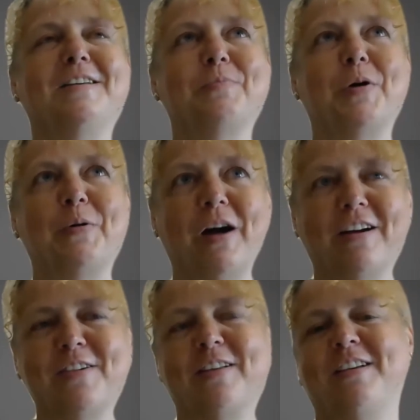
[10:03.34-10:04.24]
well,
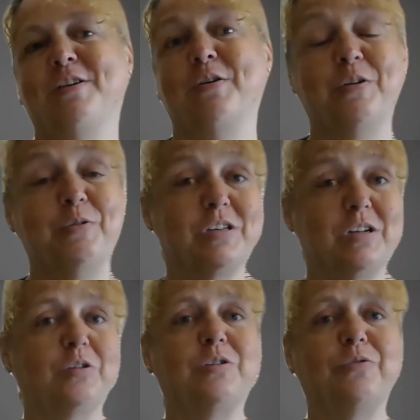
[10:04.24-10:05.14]
actually. So there is a
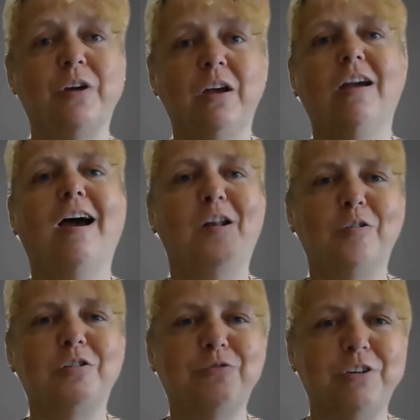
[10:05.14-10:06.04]

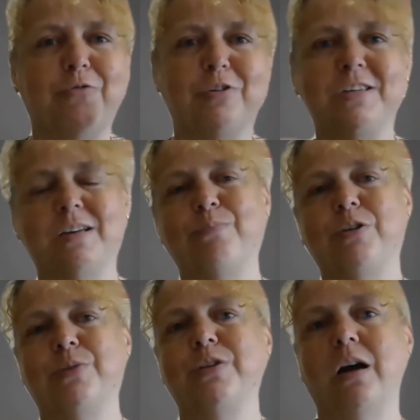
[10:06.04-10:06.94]
lot of different
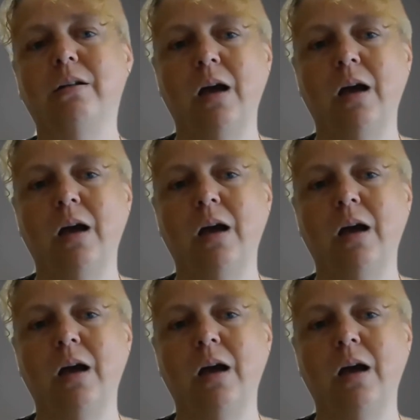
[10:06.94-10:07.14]
symptoms that